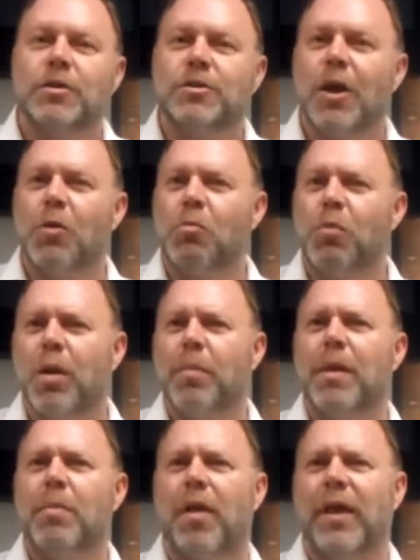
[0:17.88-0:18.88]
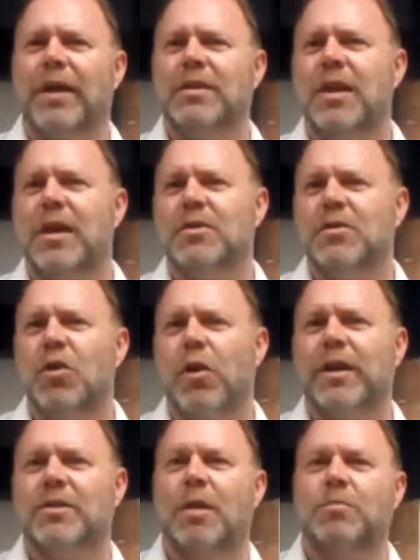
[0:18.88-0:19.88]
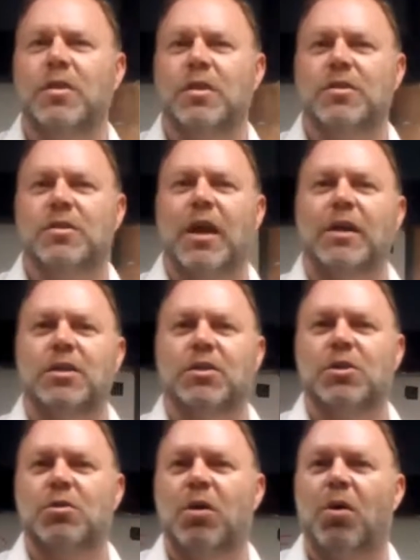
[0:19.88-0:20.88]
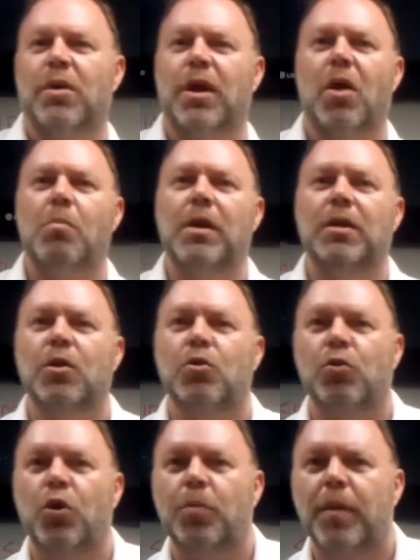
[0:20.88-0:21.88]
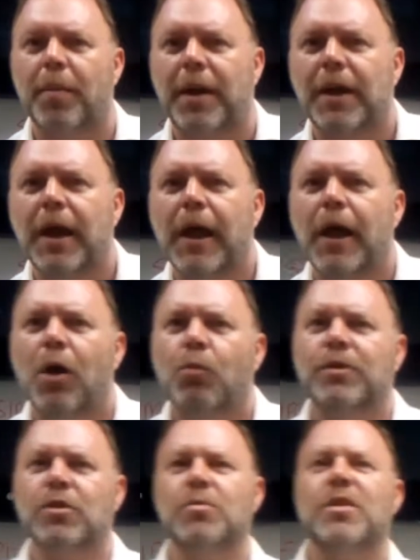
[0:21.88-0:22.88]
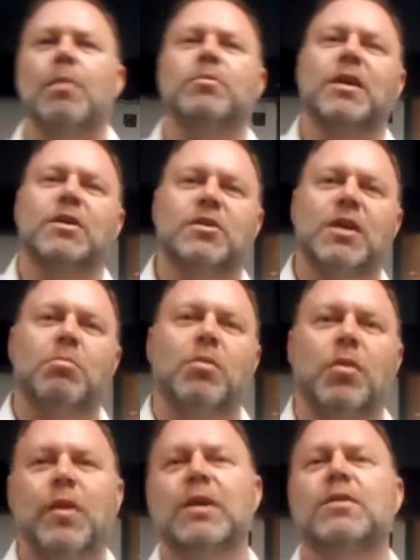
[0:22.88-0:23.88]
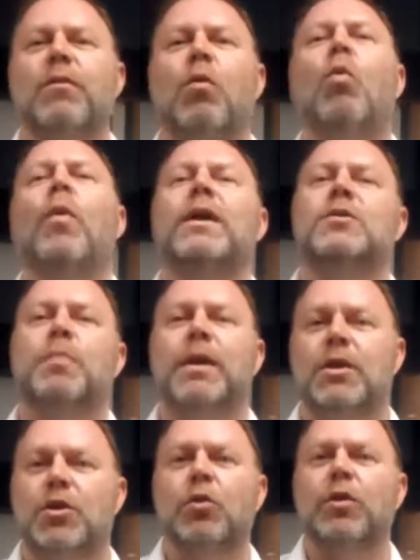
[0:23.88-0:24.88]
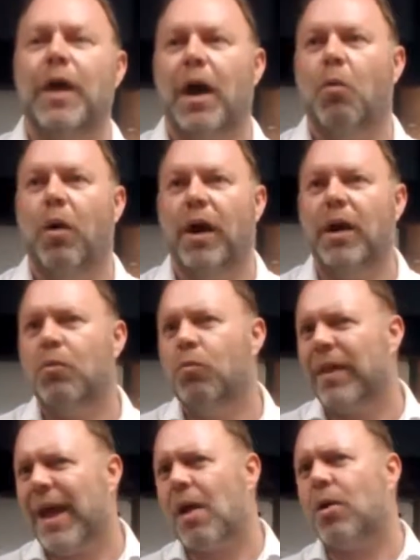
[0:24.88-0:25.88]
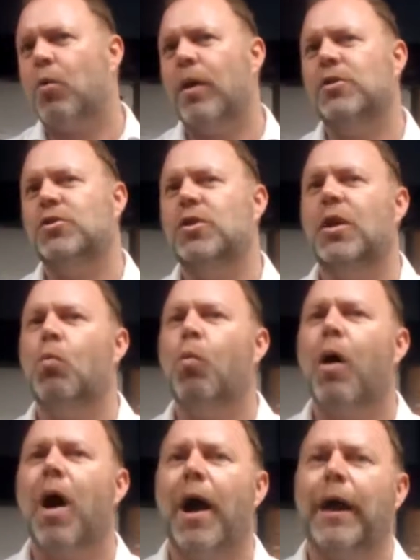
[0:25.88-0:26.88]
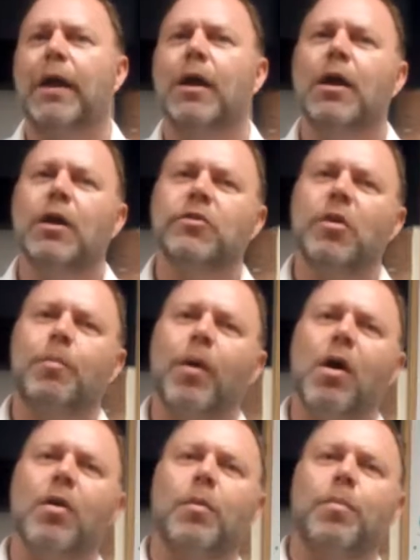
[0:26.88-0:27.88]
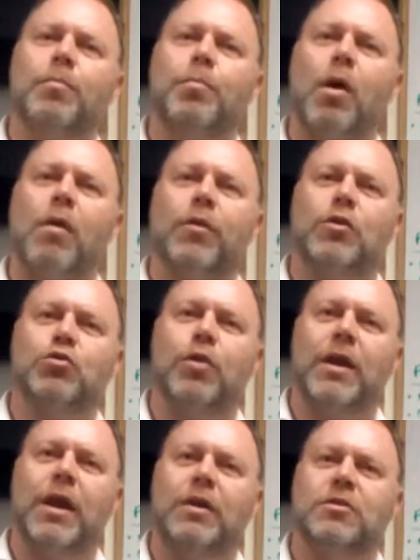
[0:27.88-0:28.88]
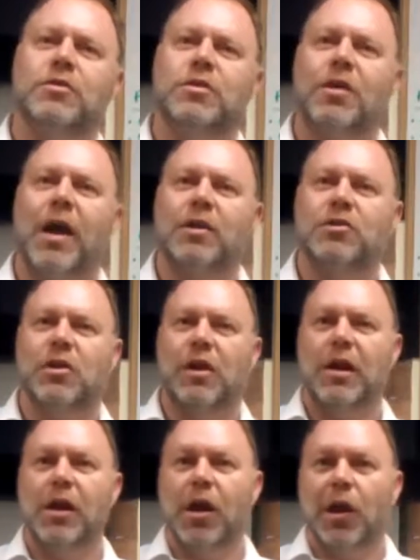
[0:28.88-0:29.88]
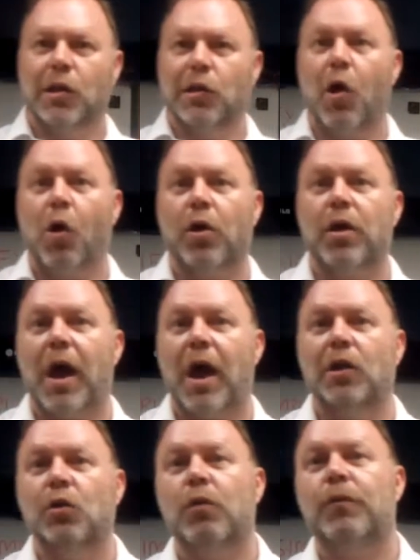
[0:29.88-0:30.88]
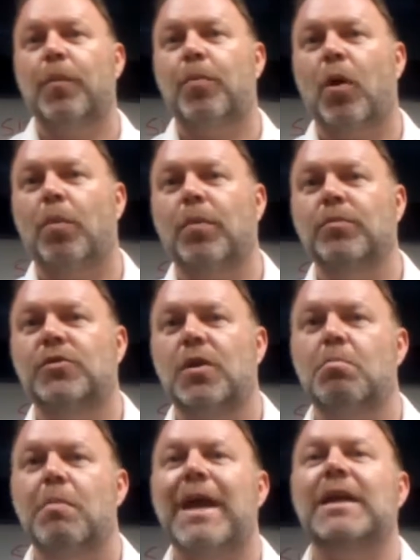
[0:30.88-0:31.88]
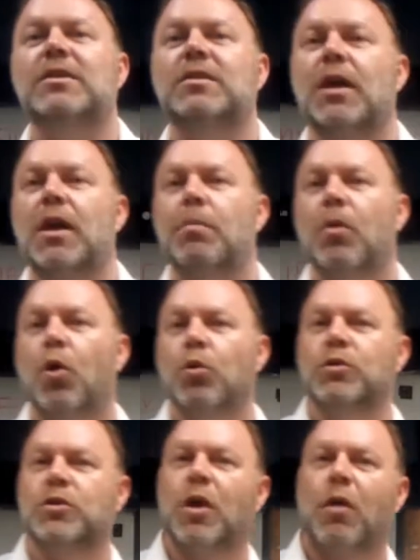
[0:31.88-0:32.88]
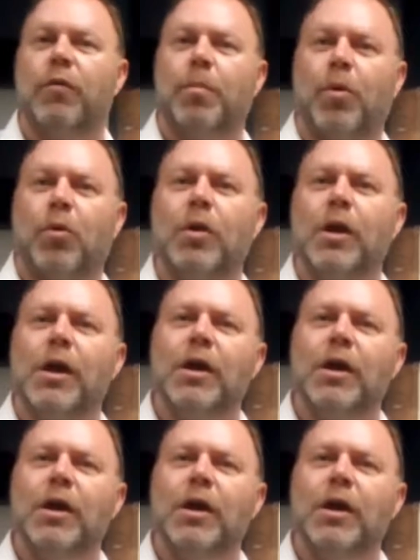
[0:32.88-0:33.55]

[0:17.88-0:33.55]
So what I mean by that is not accepting the status quo, and I don't mean the group. I mean, we sometimes accept that things have always been done that way without questioning why. So part of the trick is to actually log and look for problems that may seem unsolvable.